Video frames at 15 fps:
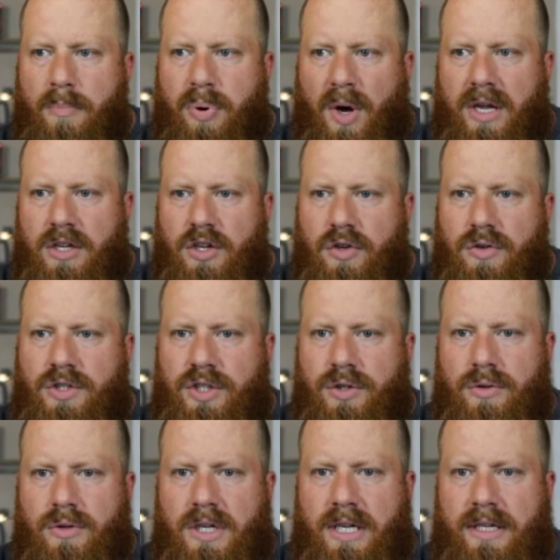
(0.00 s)
but you
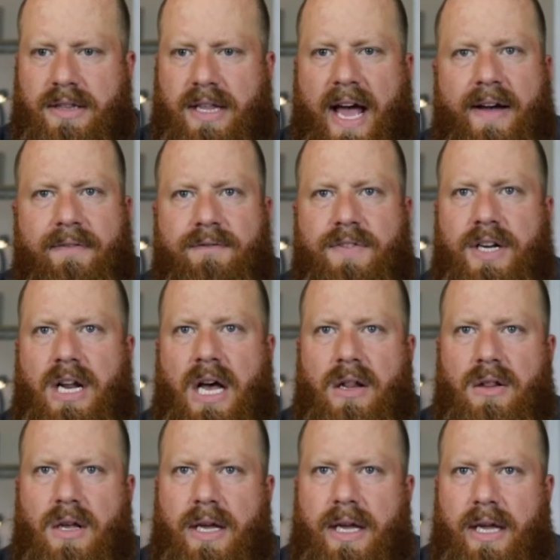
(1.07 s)
do get that
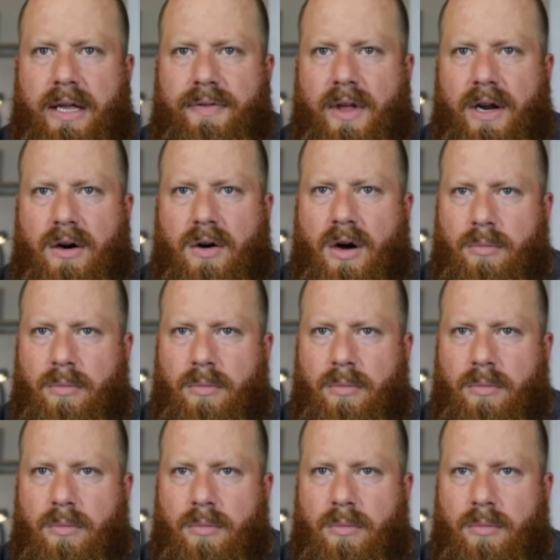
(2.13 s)
vanilla in there,